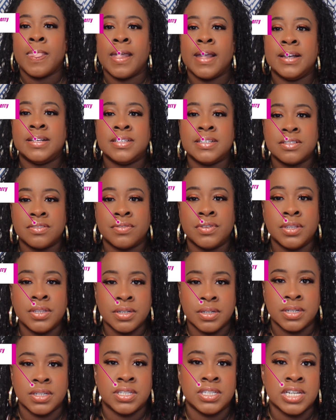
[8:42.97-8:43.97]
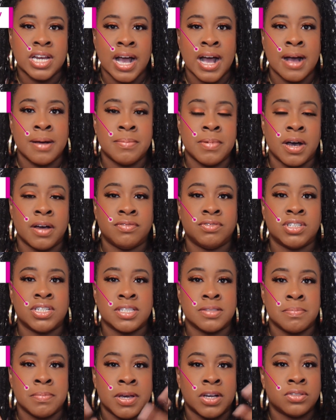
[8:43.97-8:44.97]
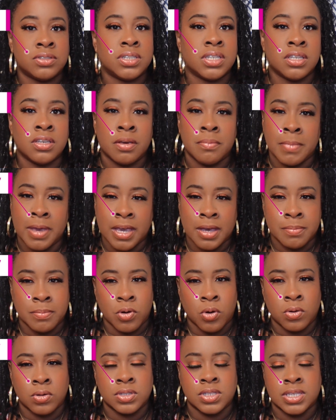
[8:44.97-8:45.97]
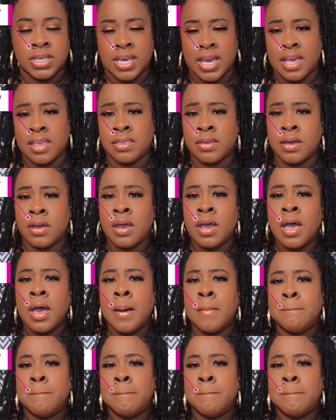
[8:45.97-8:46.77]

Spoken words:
It does a really good job of just melting your makeup all together,